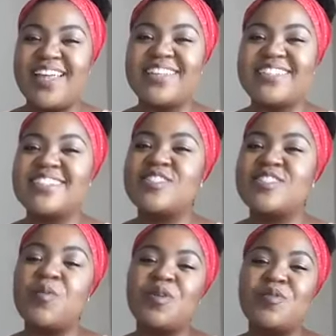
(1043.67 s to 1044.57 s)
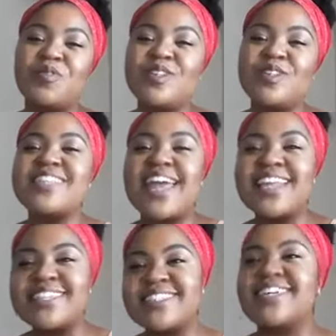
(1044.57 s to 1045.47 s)
That is so beautiful. You see, that
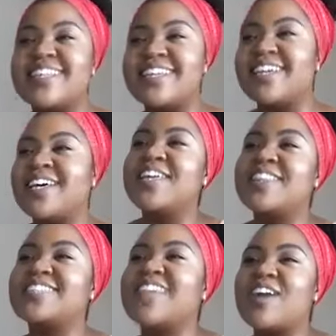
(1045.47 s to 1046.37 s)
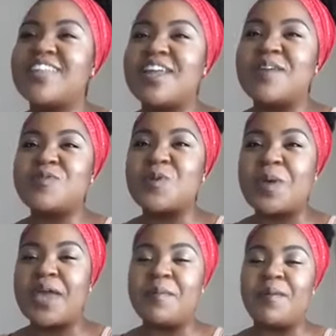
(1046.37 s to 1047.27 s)
is the the the sound that I'm
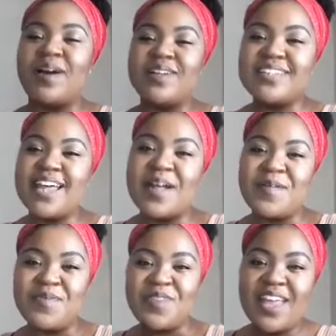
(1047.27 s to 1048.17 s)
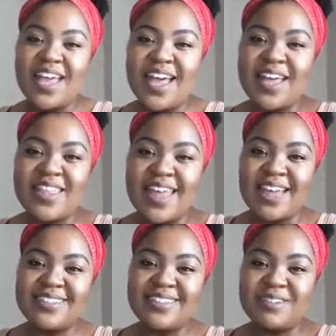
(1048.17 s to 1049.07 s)
talking about. Um, mm. uh,
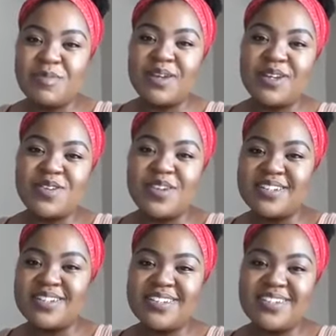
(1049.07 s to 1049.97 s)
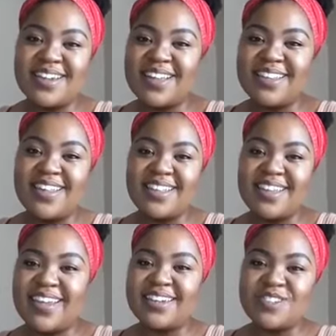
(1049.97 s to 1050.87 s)
that that penetrated uh, the
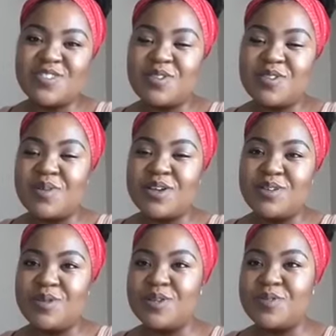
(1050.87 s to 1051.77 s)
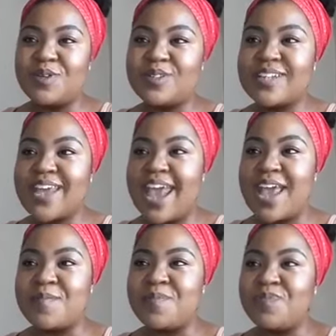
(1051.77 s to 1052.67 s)
the industry when when you first
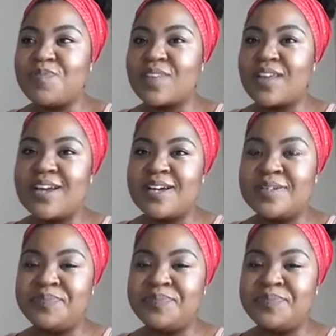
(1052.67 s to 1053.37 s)
came. Mm.